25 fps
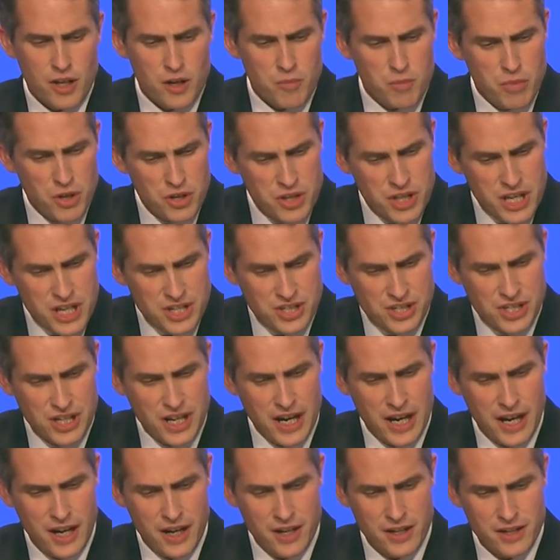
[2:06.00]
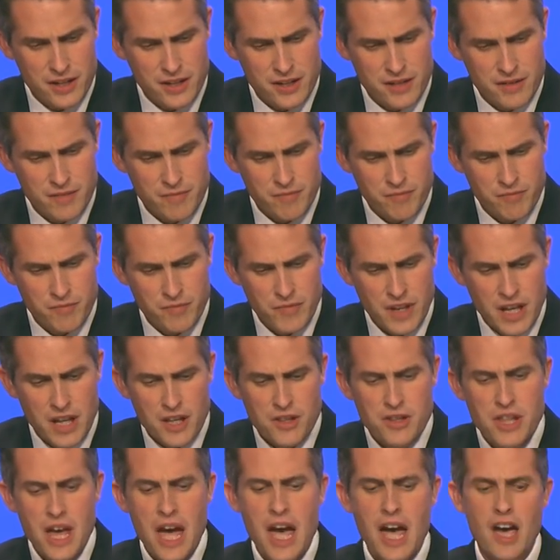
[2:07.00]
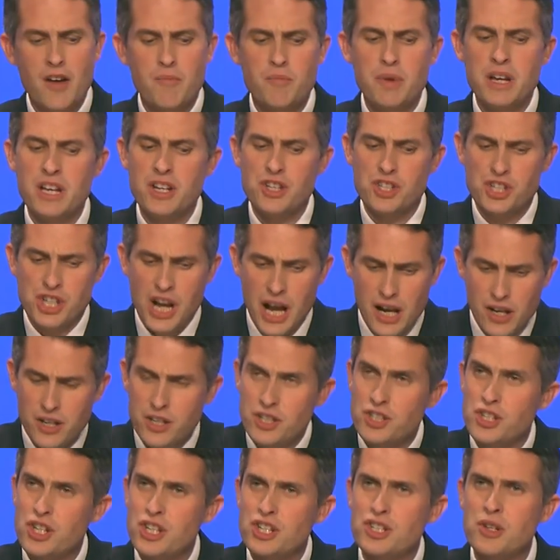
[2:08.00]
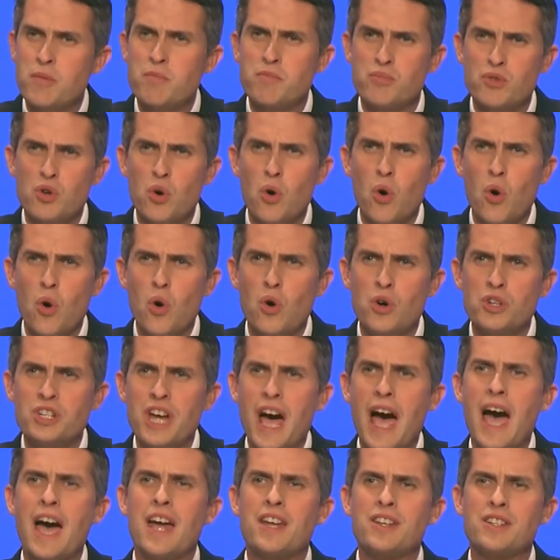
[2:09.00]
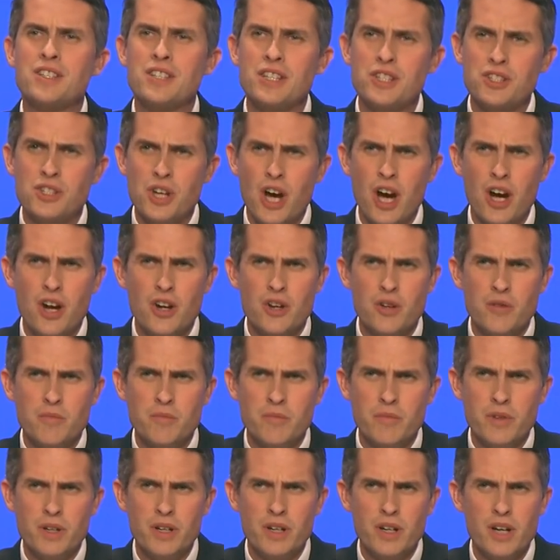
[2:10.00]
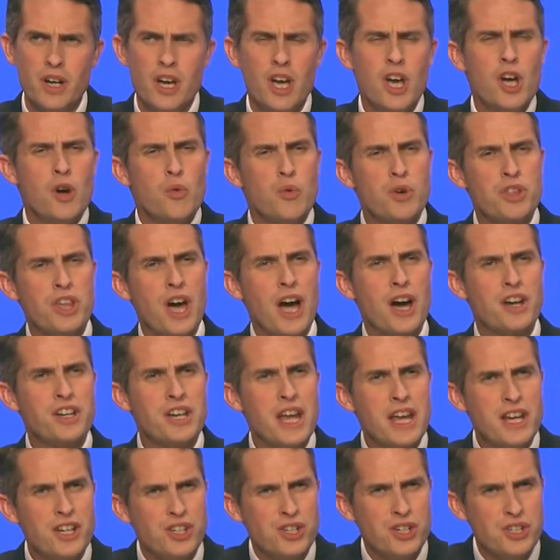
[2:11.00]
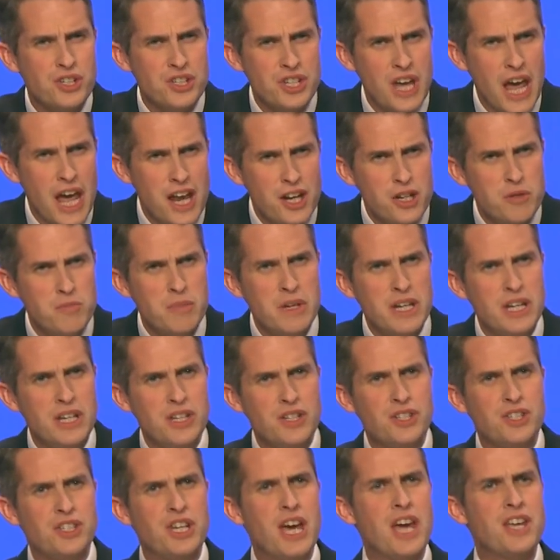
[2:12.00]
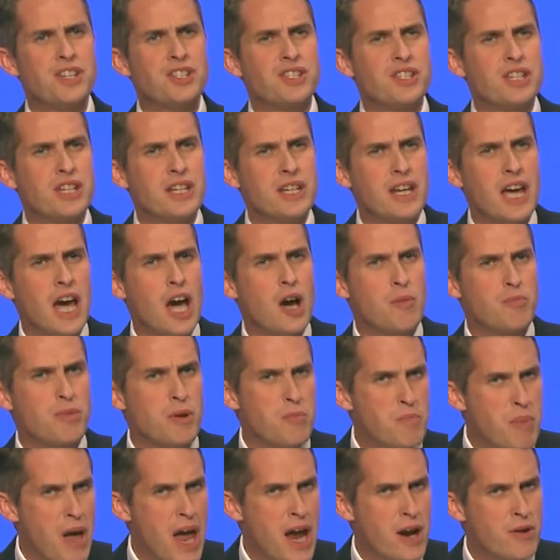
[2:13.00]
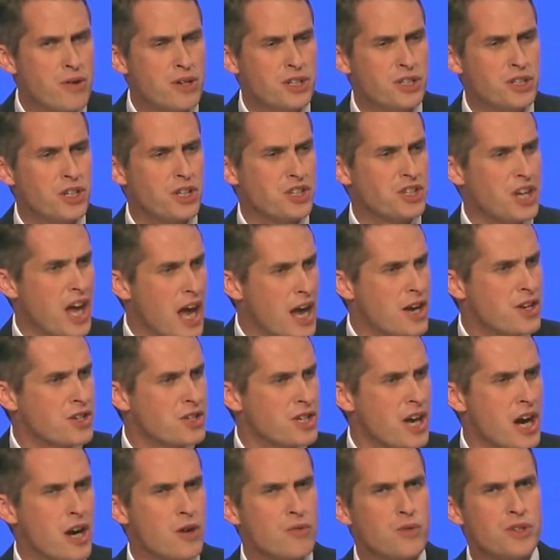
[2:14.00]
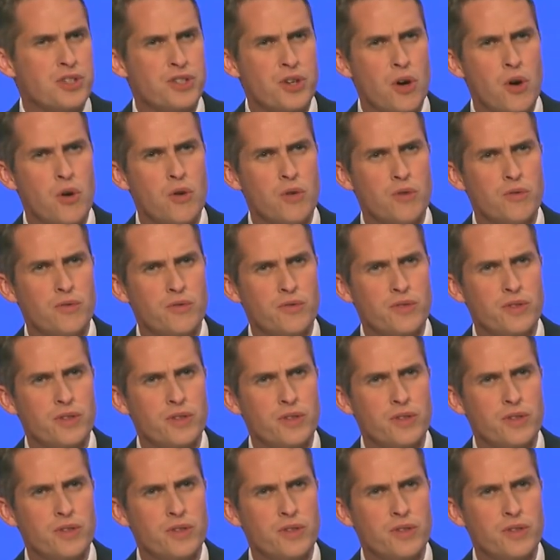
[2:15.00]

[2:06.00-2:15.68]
But this year, there have been challenges abroad and at home, with our nation's enemies testing our preparedness and our resolve.